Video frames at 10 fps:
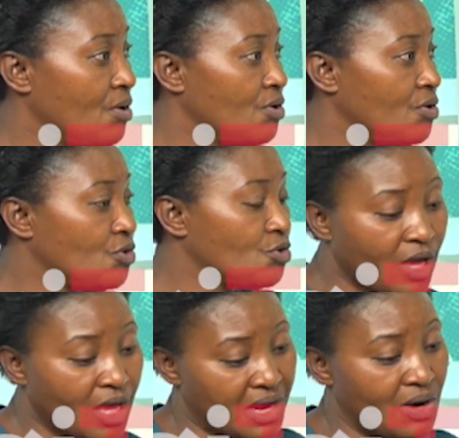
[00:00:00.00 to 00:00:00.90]
to
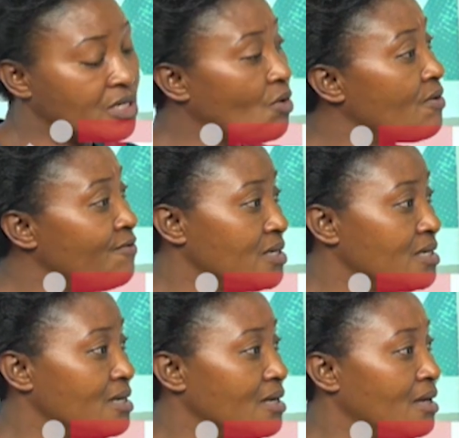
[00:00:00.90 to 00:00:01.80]
air out our
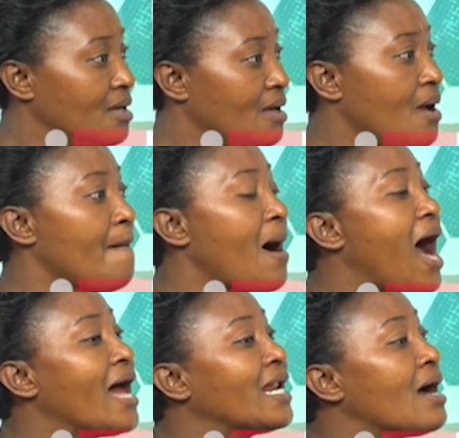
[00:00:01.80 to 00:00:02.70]
views.
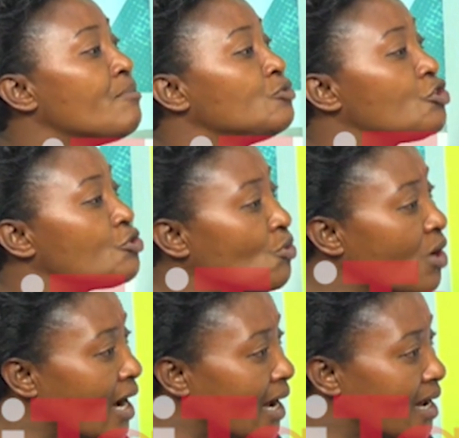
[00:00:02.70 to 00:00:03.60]
And I'm
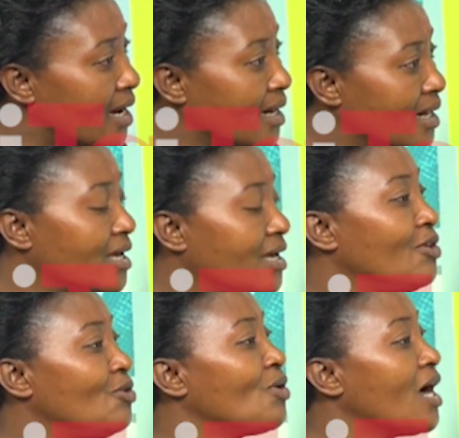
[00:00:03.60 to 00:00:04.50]
sure
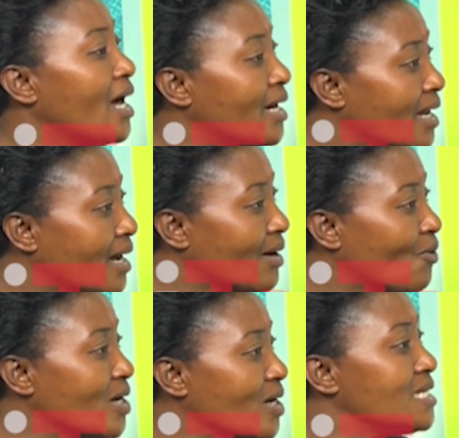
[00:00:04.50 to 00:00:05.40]
Uganda was